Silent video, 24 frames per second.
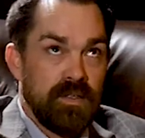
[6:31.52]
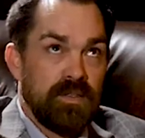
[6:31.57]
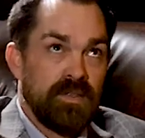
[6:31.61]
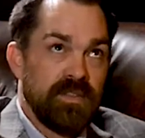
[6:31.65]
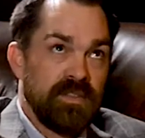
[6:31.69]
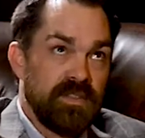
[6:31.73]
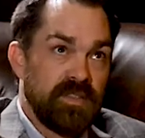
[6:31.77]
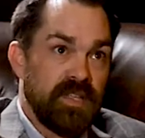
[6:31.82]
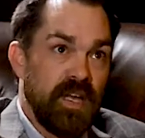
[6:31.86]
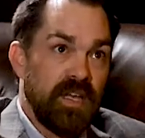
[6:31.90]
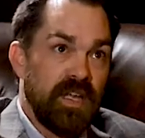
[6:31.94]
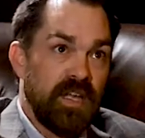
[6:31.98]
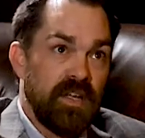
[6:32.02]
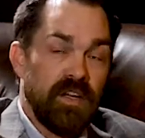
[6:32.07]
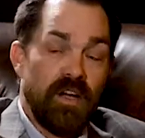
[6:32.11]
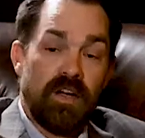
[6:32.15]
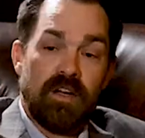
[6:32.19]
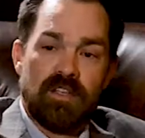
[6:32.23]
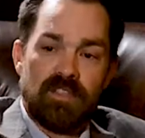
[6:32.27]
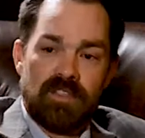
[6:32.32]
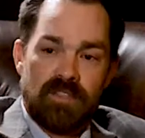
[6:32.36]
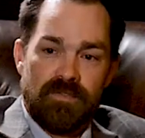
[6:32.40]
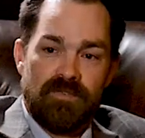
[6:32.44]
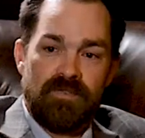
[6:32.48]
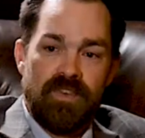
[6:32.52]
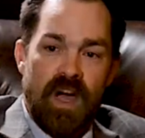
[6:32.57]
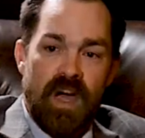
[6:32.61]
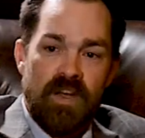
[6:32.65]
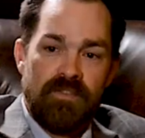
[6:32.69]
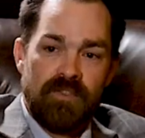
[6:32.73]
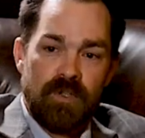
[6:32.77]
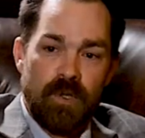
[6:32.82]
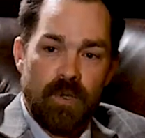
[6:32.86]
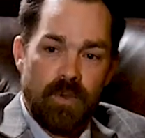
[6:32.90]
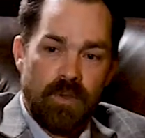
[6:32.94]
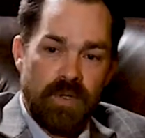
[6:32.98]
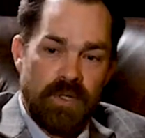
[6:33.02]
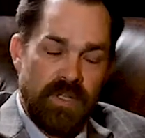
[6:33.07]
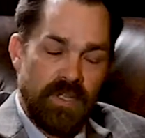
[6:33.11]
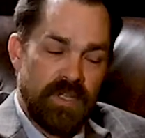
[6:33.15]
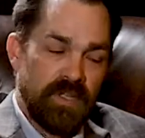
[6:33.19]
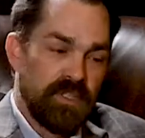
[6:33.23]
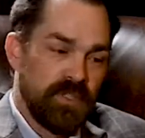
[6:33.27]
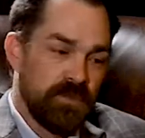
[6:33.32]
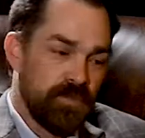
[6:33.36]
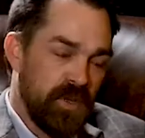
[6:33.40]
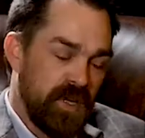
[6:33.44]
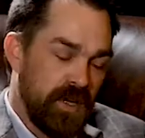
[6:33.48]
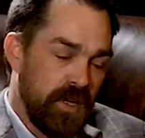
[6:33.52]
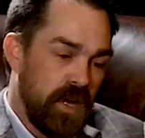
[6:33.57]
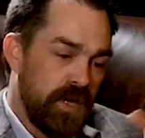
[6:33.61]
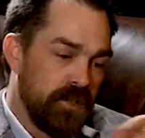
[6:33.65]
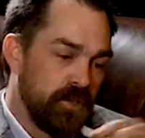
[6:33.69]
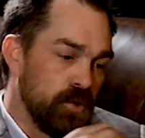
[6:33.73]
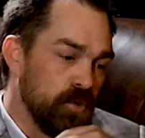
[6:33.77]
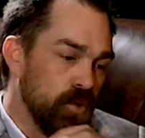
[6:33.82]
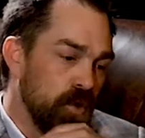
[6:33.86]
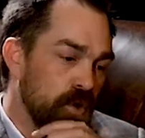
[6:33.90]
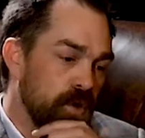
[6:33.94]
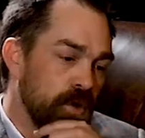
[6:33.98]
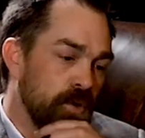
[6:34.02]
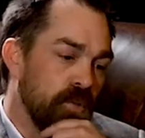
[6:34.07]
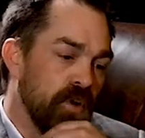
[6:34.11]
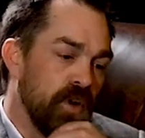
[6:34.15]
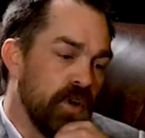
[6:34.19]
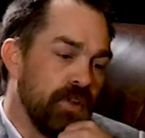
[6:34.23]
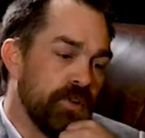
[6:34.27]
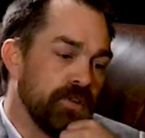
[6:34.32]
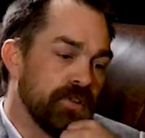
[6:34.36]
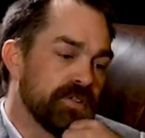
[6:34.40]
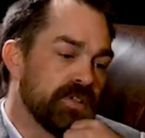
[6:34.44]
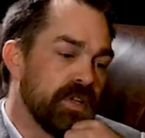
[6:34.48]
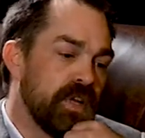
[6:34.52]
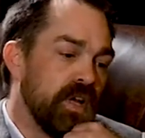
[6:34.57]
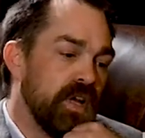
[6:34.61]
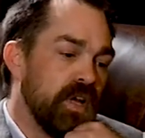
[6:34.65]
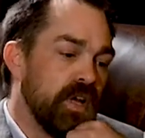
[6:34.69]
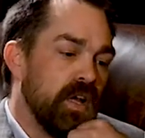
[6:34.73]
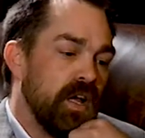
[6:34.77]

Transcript: Second youngest of 5 total kids, but 2 older brothers.